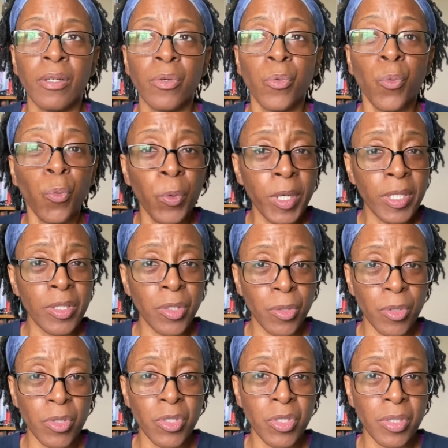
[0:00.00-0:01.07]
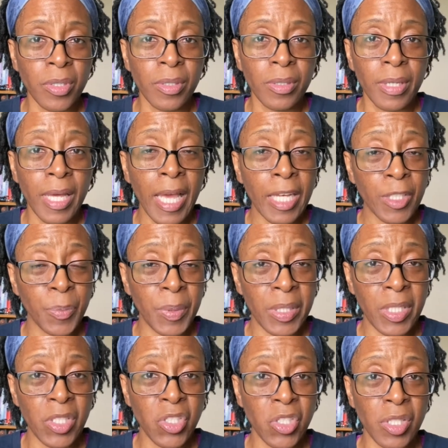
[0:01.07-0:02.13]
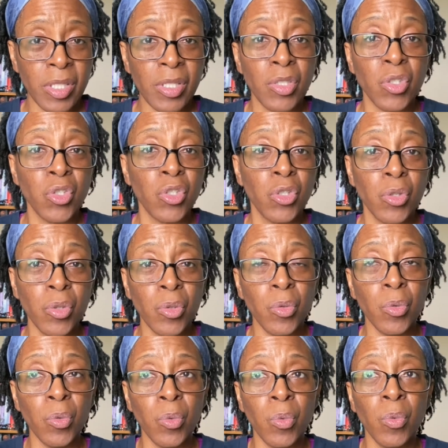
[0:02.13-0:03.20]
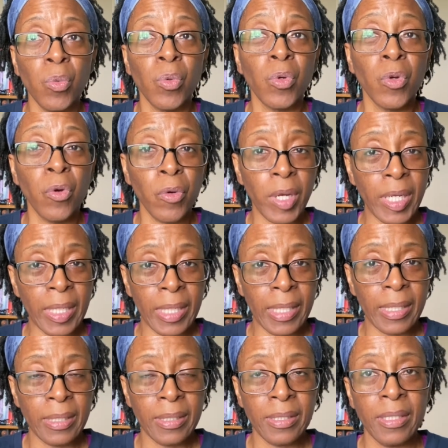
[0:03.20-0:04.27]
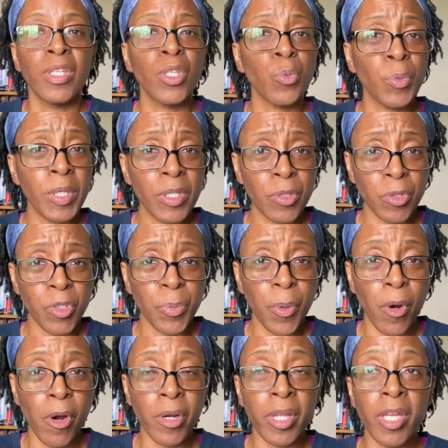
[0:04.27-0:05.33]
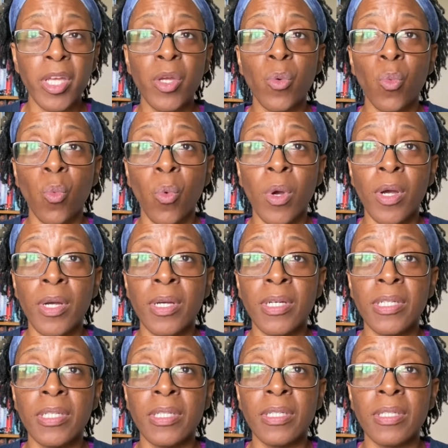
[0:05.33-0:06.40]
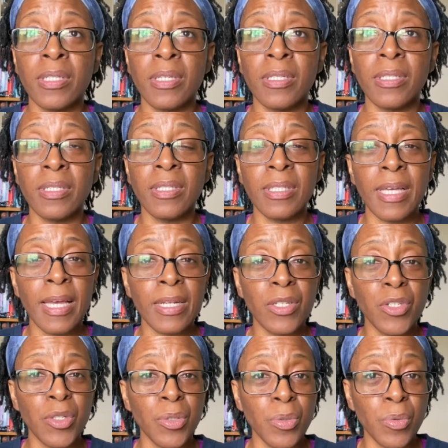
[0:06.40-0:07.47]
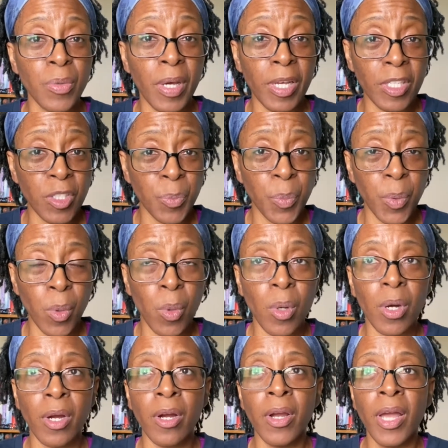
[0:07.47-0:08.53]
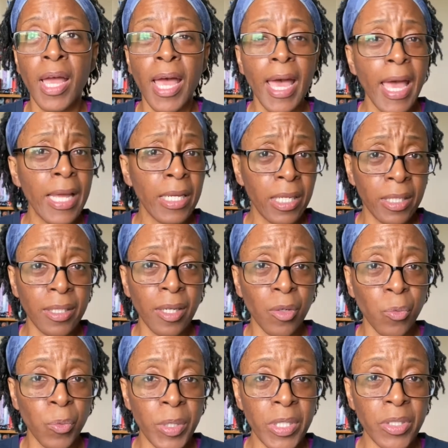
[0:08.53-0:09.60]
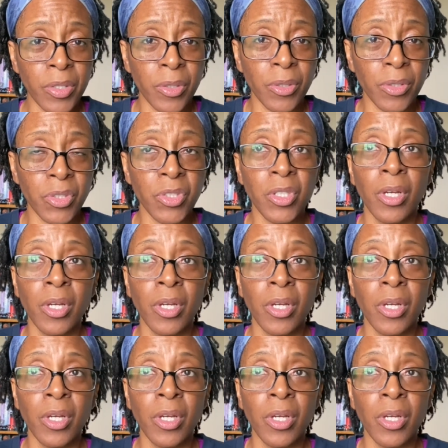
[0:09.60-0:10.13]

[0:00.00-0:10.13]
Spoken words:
research expedition to Greenland. The research party was set to explore and conduct research